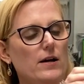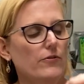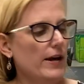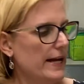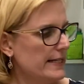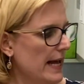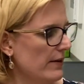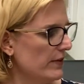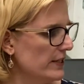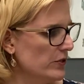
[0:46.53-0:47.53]
All right,
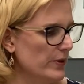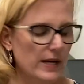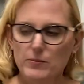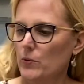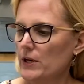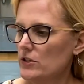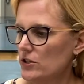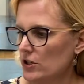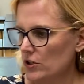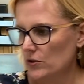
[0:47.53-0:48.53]
and this one I'm going
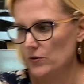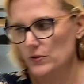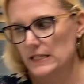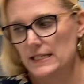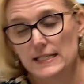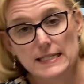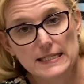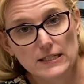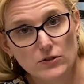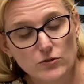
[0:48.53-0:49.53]
to use
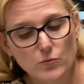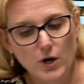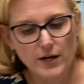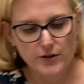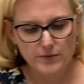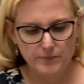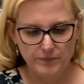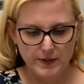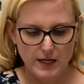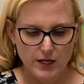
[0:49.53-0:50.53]
distilled water.
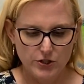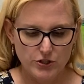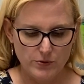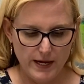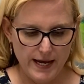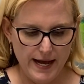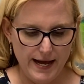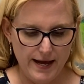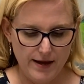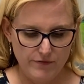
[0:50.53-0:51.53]
So I
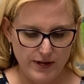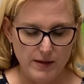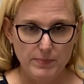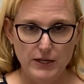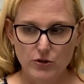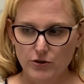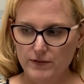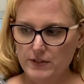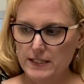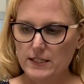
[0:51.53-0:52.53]
have a beaker
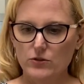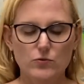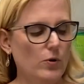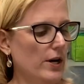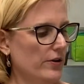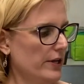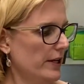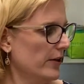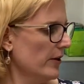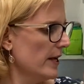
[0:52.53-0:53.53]
of distilled water
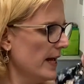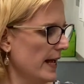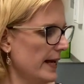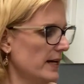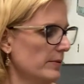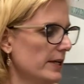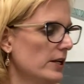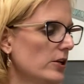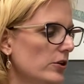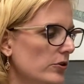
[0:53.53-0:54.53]
here, and I'm gonna
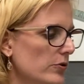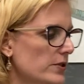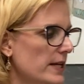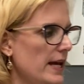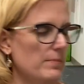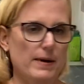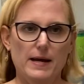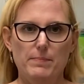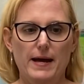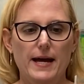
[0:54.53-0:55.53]
use a
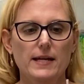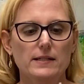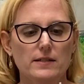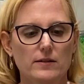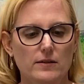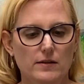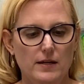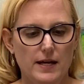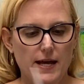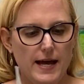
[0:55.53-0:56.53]
pipette,
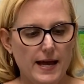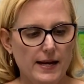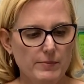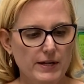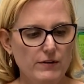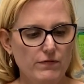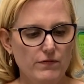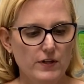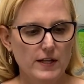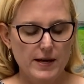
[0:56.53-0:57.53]
and I'm gonna
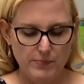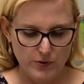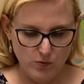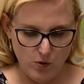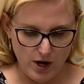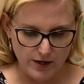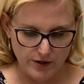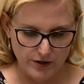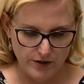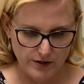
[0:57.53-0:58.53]
fill up the
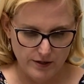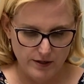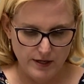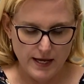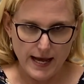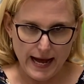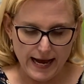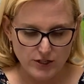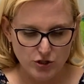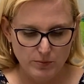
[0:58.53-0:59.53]
water
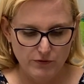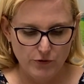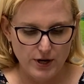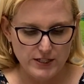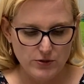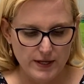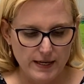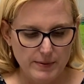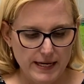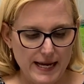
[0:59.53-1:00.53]
Actually, before I do that,
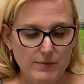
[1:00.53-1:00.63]
I'm gonna